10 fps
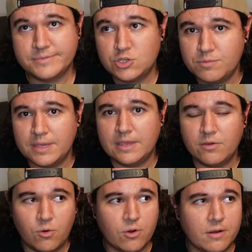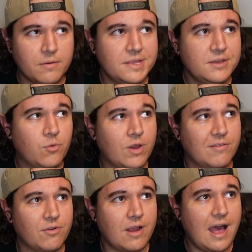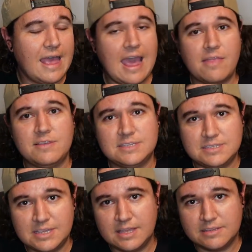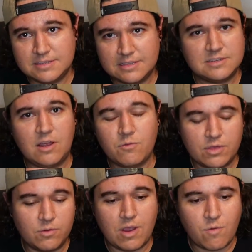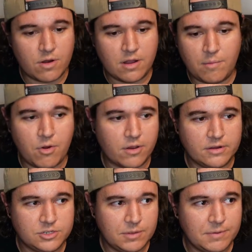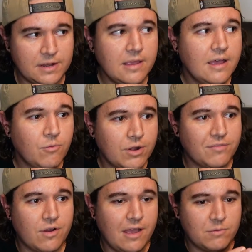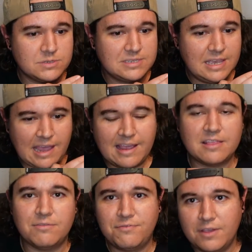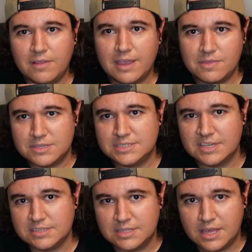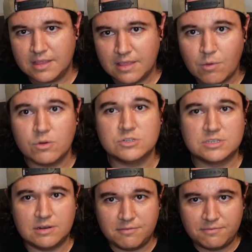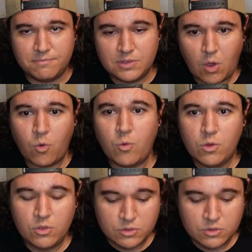to me, or whenever I had this sense, that's not really the right word, not marketed to me, but whenever I got the feeling in the sense that they were just going to go